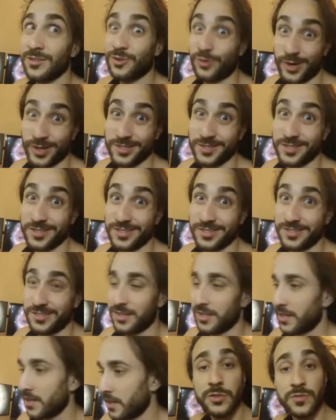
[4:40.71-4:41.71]
Crazy.
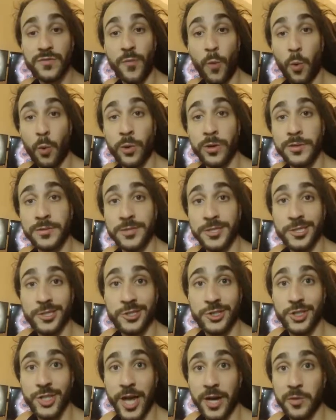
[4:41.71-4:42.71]
4
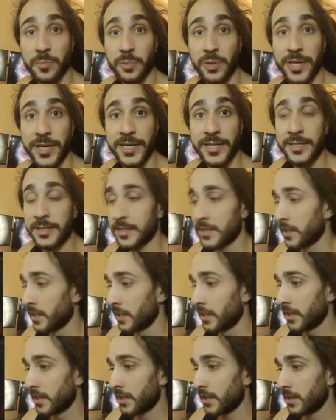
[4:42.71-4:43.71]
is Shattered Plane.
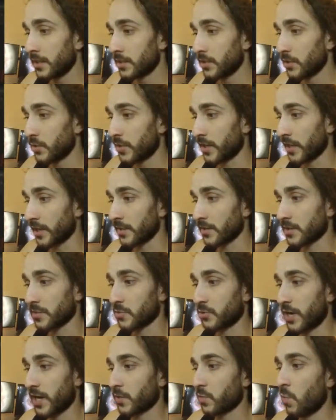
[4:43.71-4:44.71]
You can
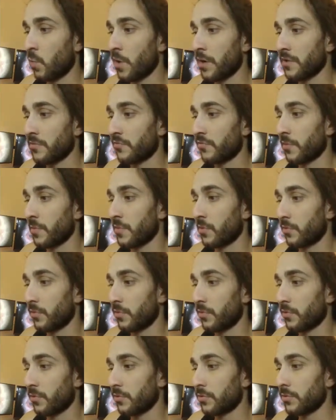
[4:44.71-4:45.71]
subtract 1 from the
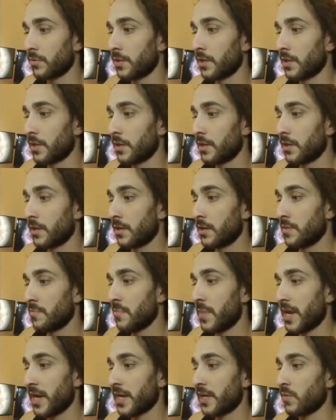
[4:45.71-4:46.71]
roll
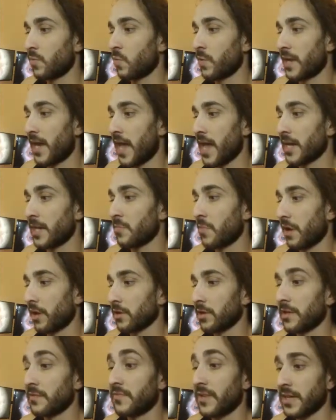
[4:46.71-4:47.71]
made when any
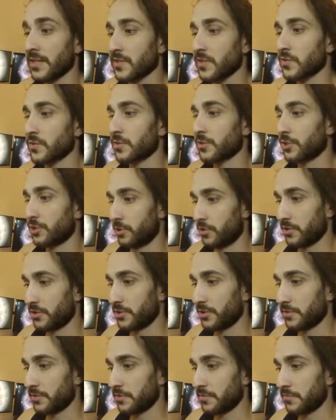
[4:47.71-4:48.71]
model advances or
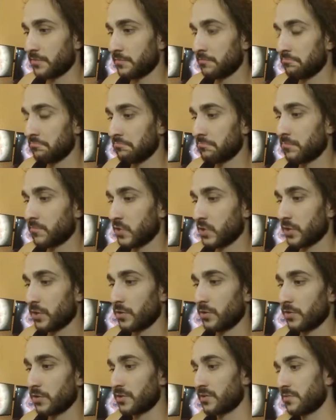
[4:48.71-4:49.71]
charges.
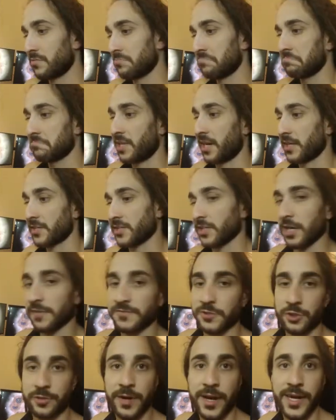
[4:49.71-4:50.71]
So it's kind of
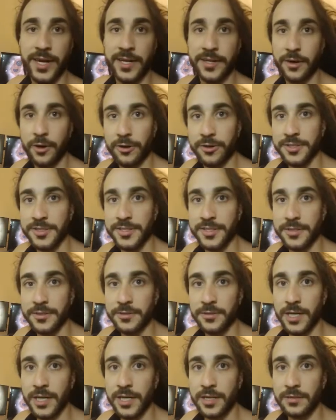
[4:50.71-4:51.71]
tough terrain, harder
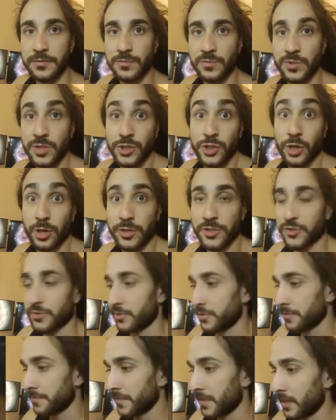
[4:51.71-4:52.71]
to charge
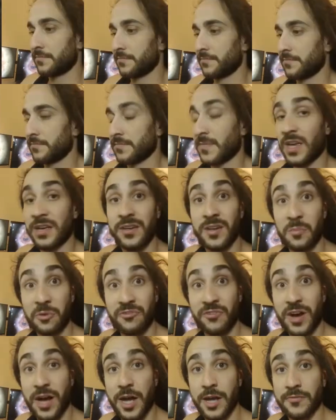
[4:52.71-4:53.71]
through. Number
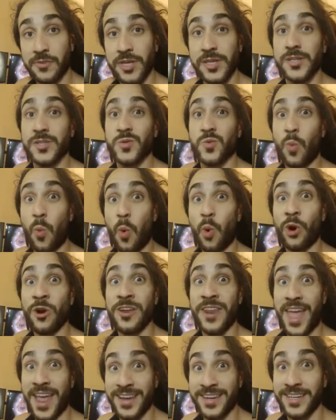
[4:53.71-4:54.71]
5 is War
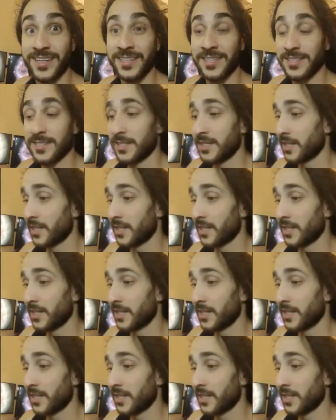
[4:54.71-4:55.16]
Unending.